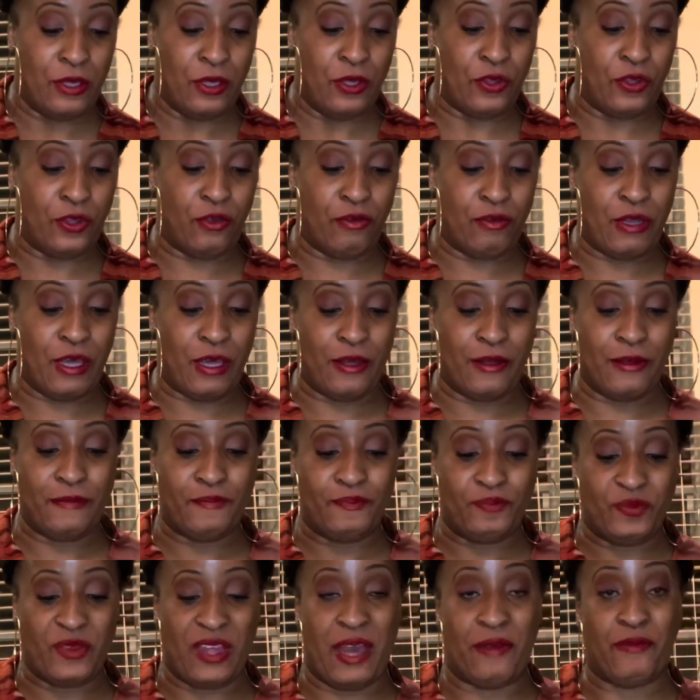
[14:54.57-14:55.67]
You know,
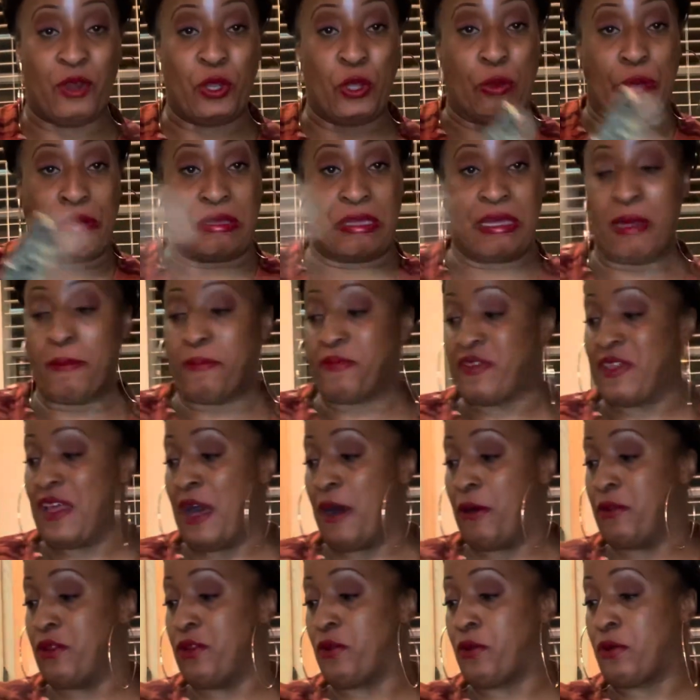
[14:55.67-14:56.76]
have our little cups
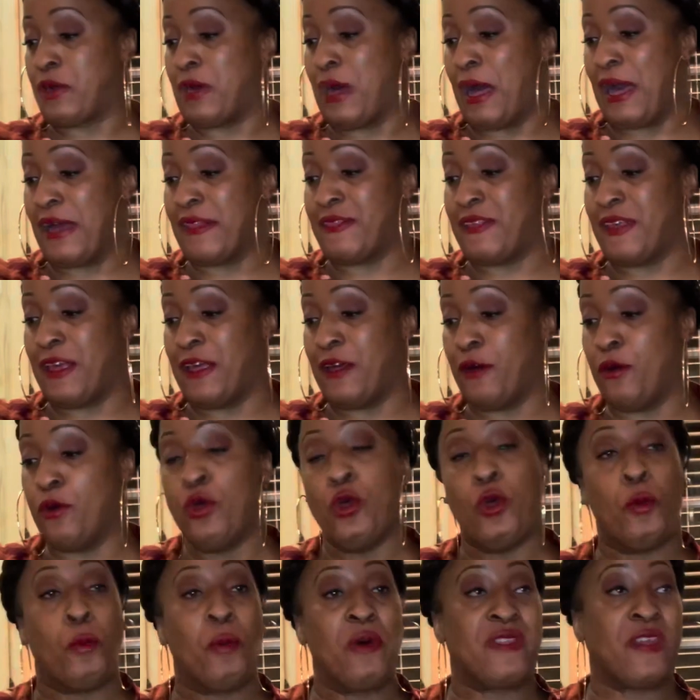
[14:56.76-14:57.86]
out, little cocktail.
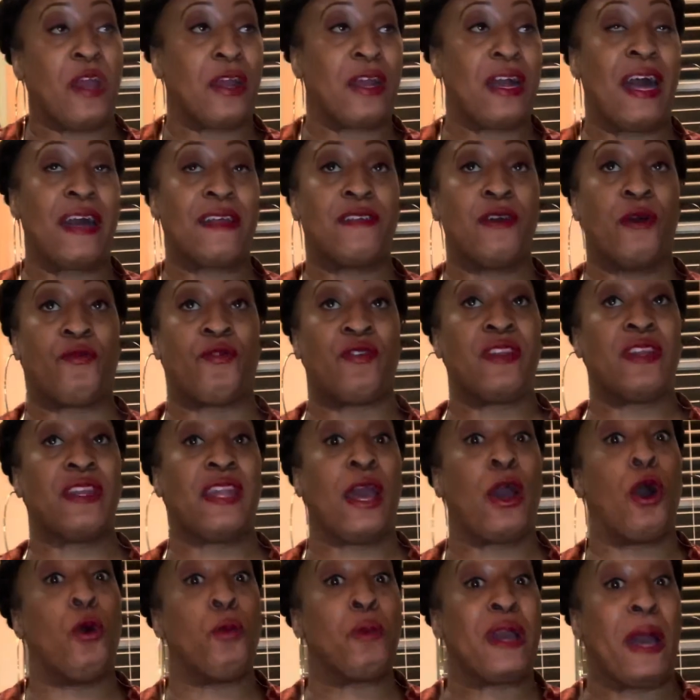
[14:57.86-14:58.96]
What's our cocktail for today?
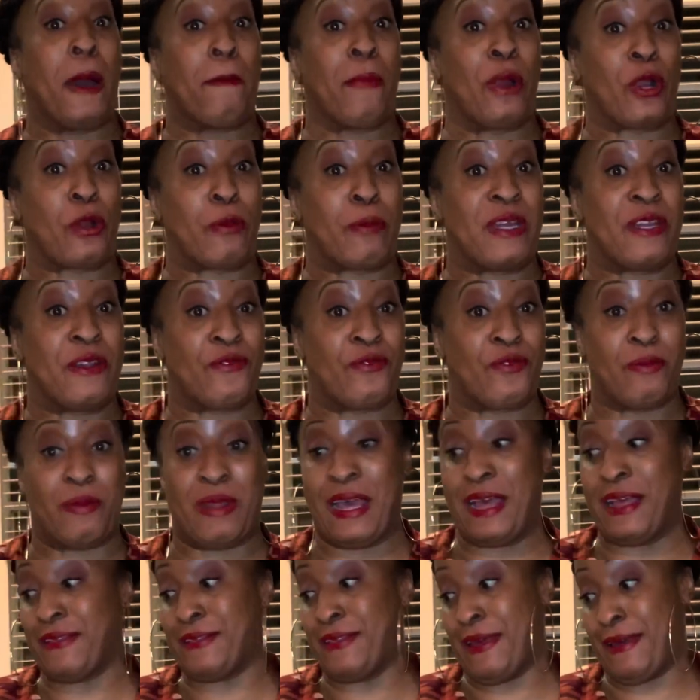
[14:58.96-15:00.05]
Oh, we got margaritas from
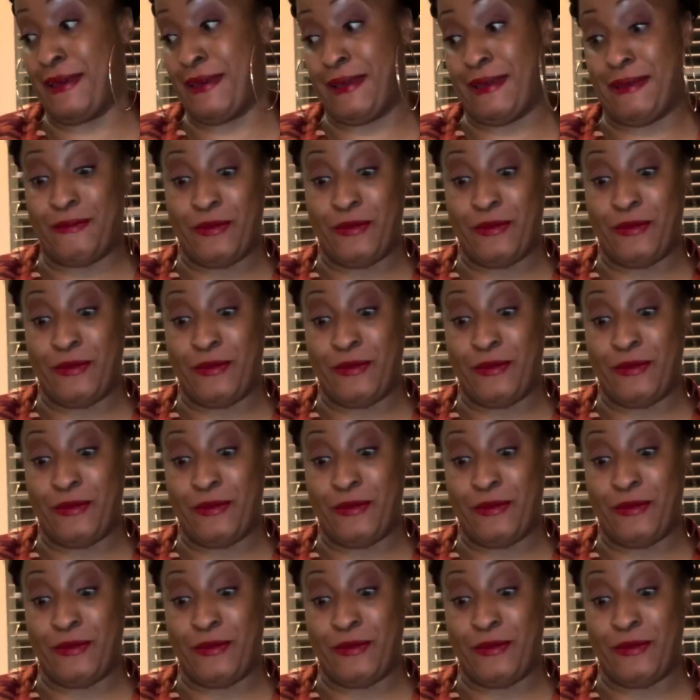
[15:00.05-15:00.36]
last time.